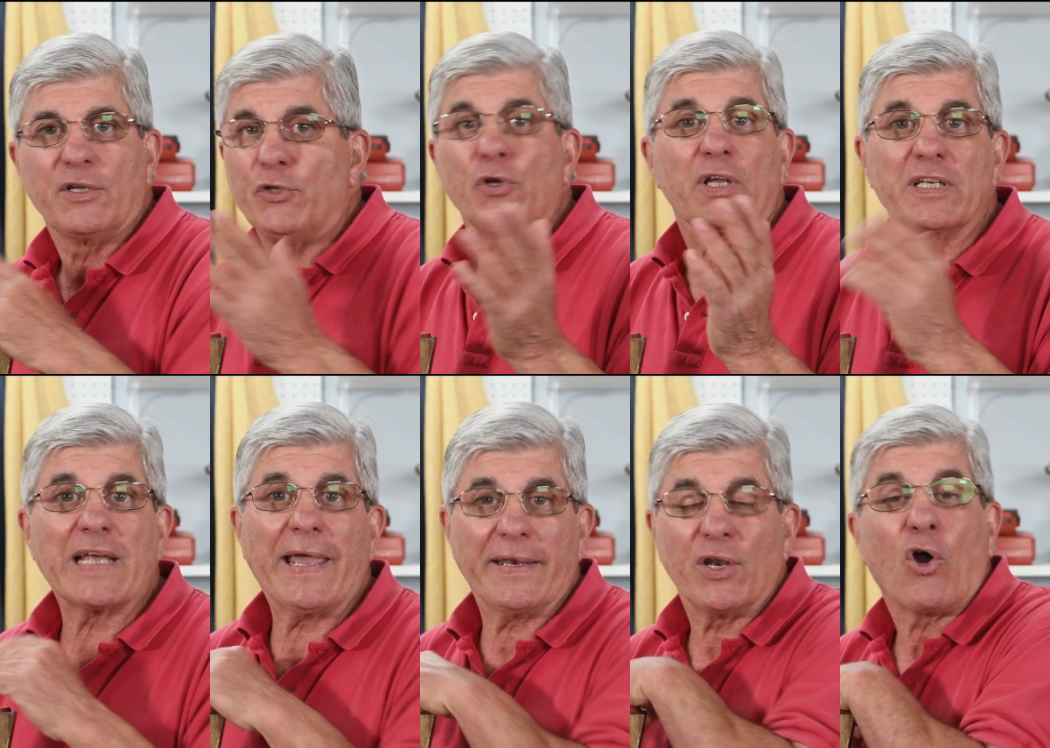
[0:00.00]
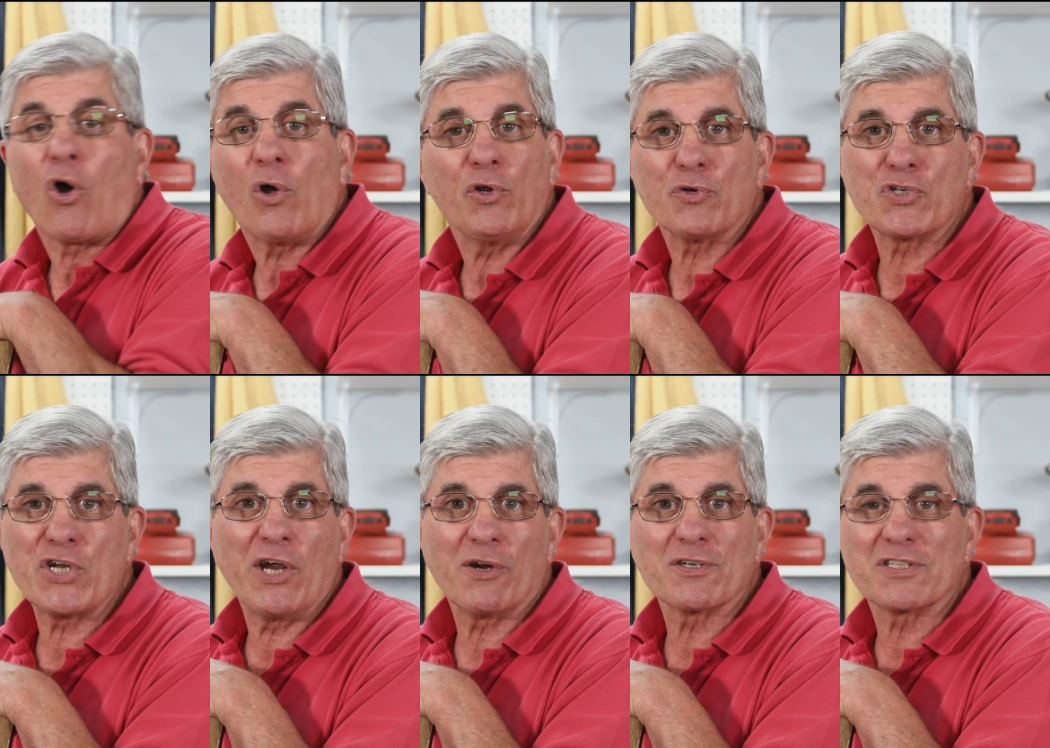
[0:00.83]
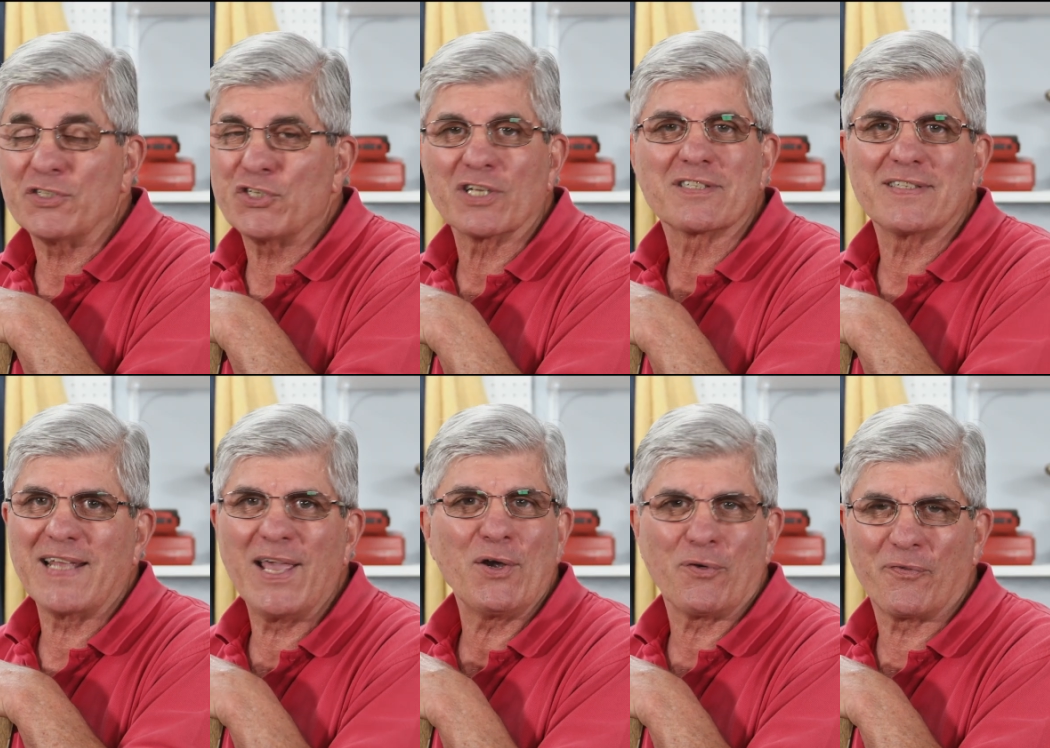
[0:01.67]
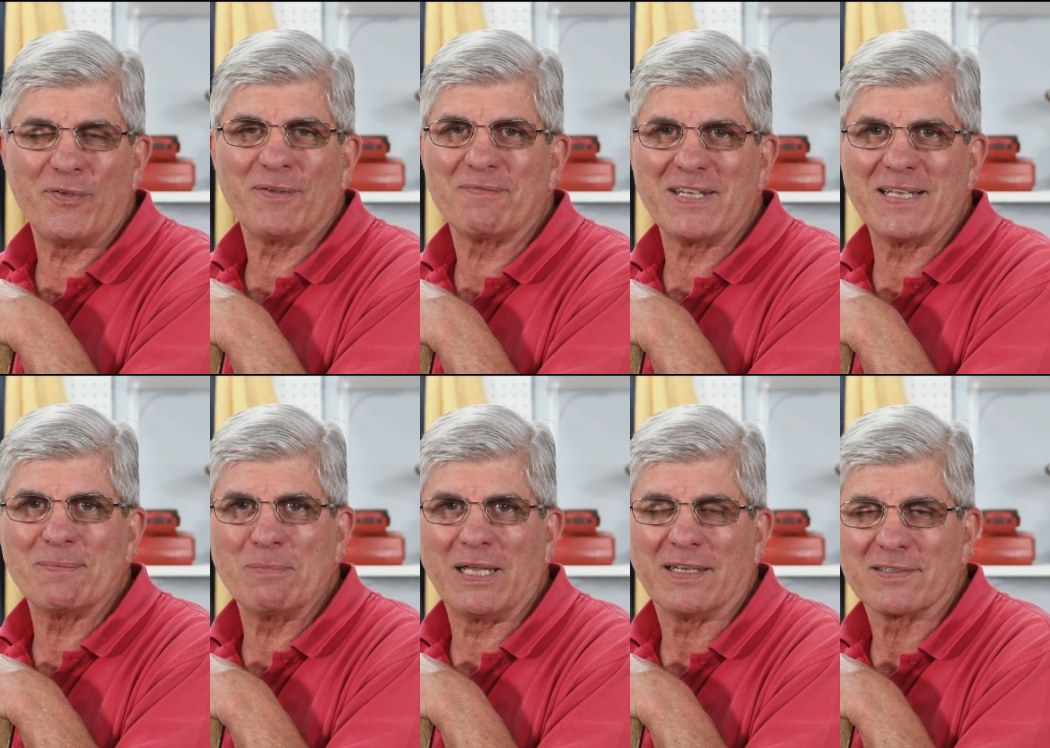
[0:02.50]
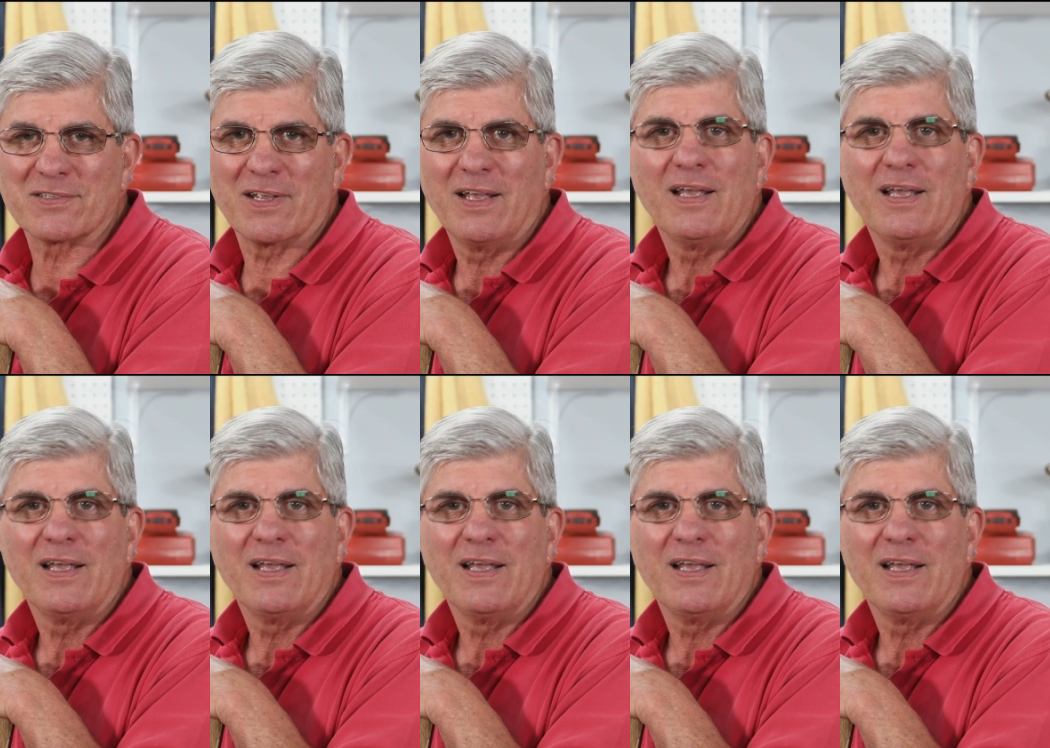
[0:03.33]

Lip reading: You can tighten all your chairs in just 10 or 15 minutes.